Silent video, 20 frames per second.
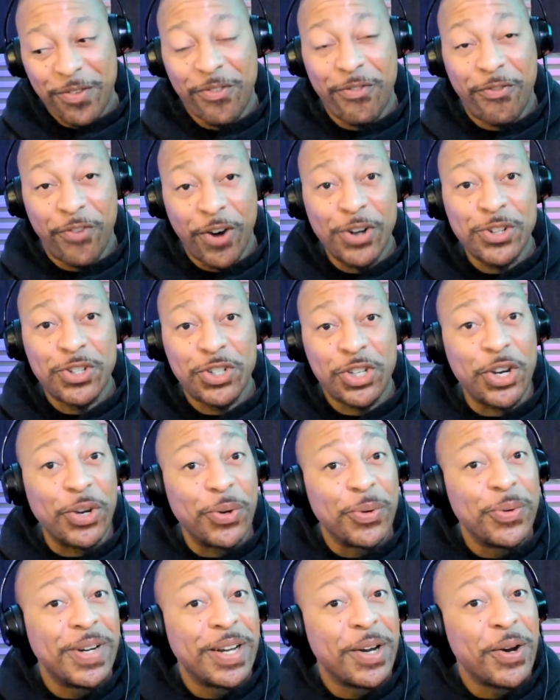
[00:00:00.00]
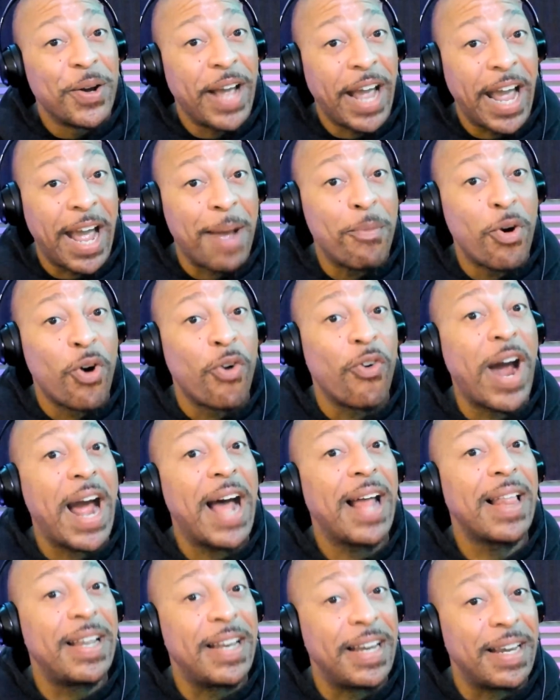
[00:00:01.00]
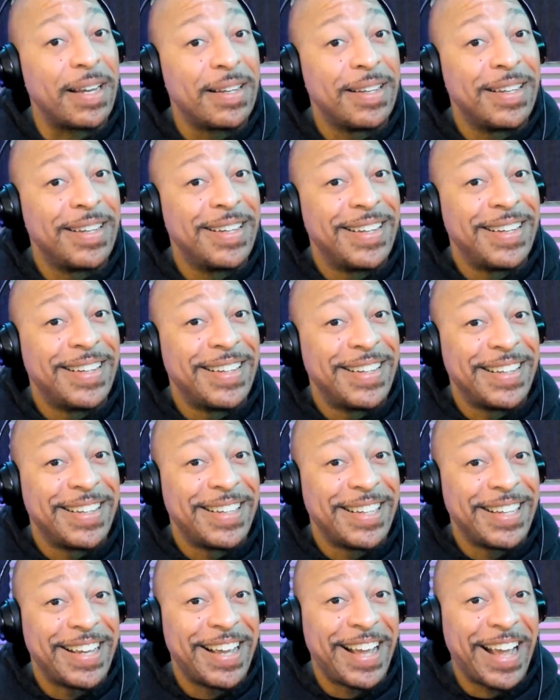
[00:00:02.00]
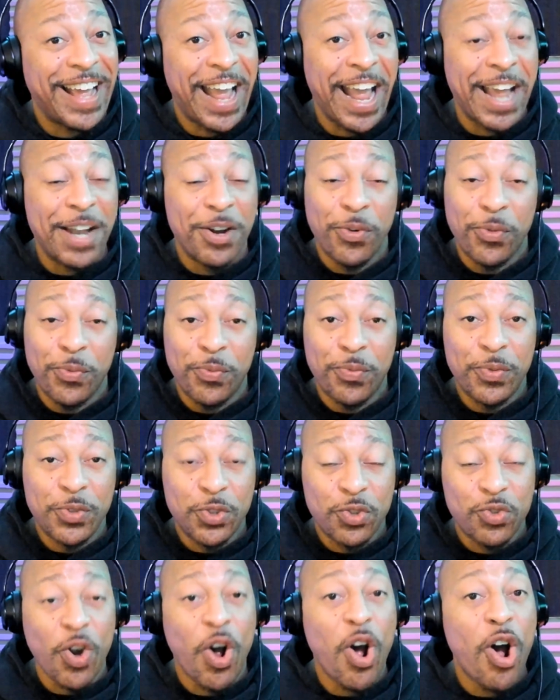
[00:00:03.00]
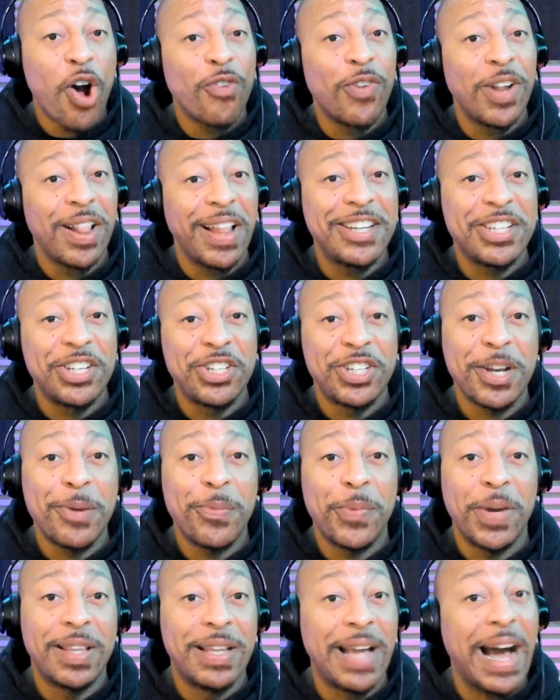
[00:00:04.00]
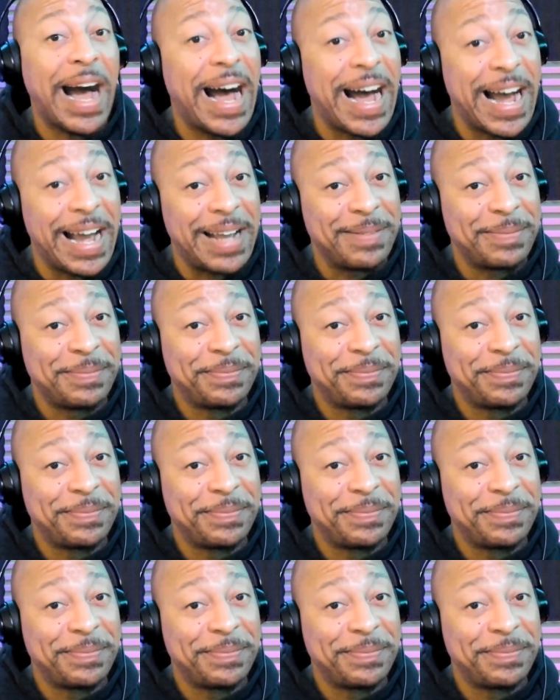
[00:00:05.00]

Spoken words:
virtue and morality and a strong relationship with God.